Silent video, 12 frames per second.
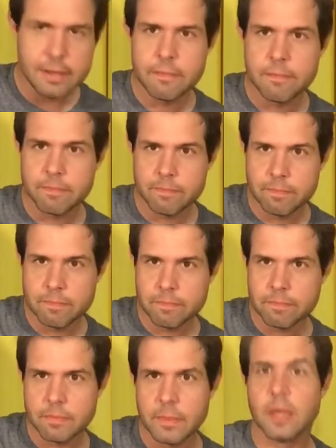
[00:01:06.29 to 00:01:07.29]

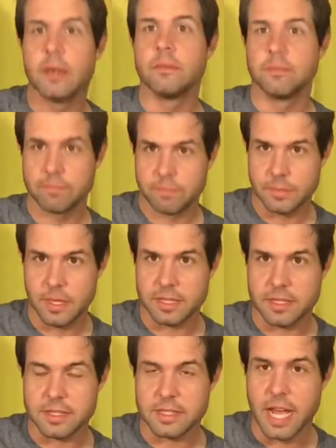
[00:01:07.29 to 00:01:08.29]
It's
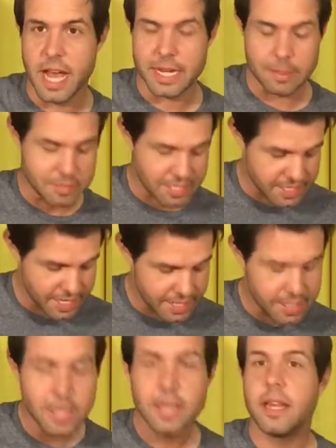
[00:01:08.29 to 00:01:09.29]
a slide up to
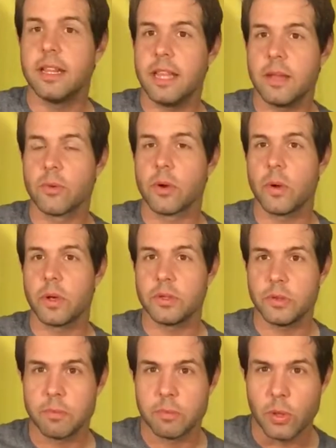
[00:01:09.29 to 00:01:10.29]
ten. And then we're going
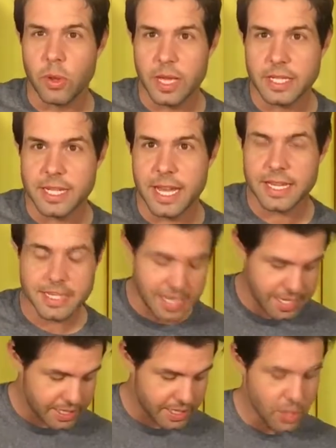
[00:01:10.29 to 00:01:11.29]
to employ a
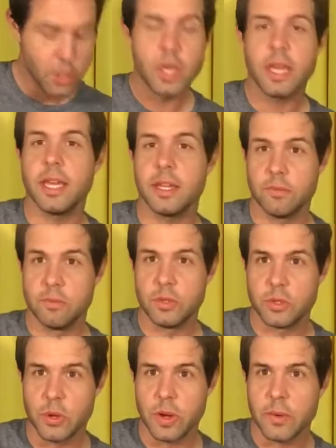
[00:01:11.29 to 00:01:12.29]
technique
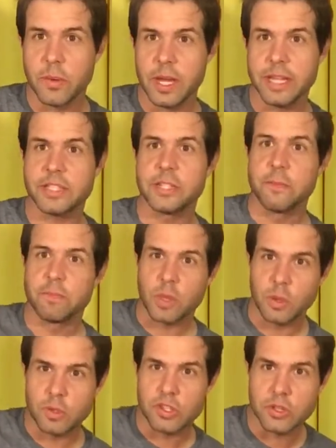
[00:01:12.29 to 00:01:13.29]
It, during which
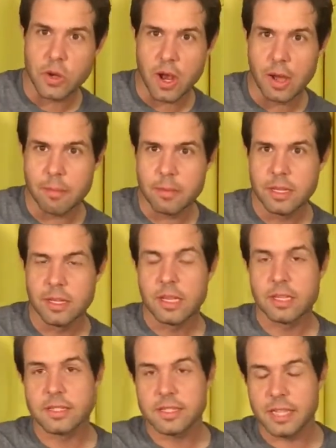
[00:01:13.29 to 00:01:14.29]
you strum,
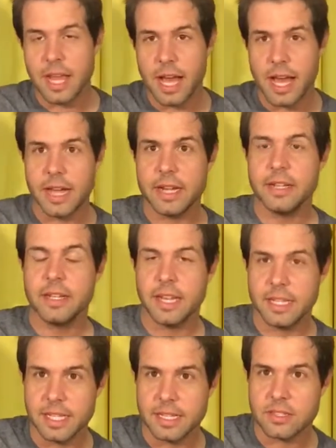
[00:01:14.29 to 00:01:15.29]
slide,
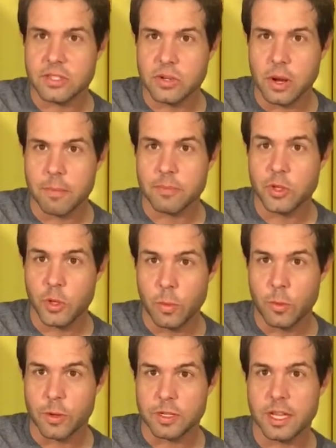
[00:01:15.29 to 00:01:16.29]
and then strum two
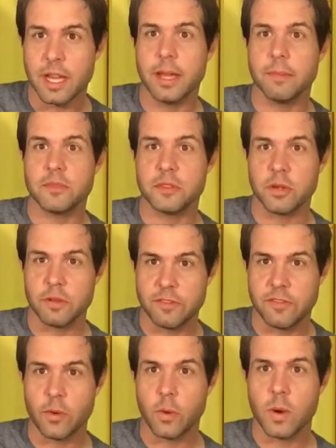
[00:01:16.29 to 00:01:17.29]
more times. So
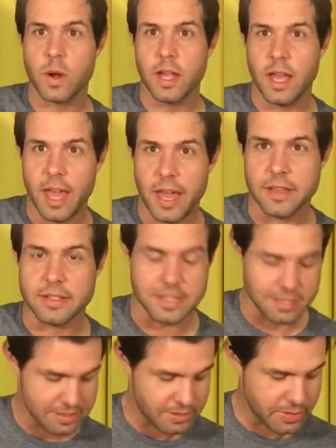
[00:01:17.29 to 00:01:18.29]
four
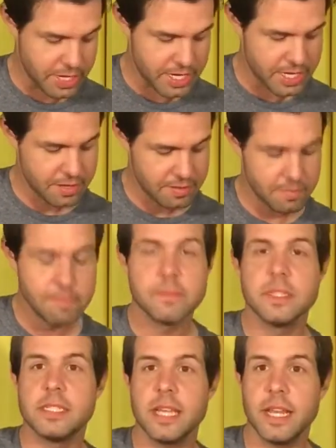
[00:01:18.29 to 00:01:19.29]
S's. Ready?
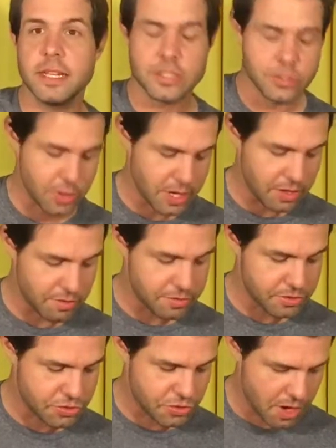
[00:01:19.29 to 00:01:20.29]
ten to twelve.
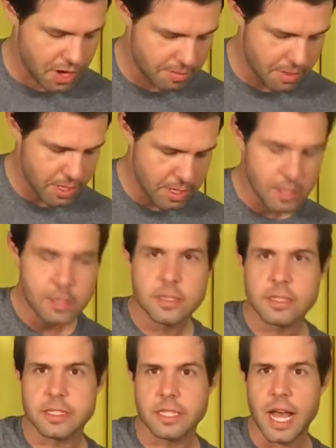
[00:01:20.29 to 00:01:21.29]
Strum,
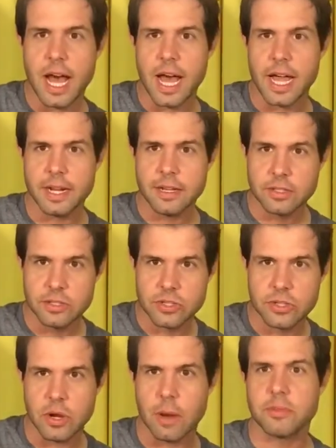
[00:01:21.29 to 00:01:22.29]
slide,
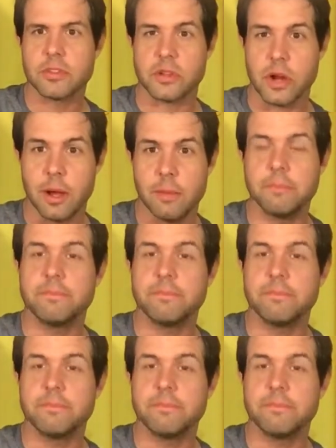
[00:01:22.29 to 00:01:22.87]
strum, strum.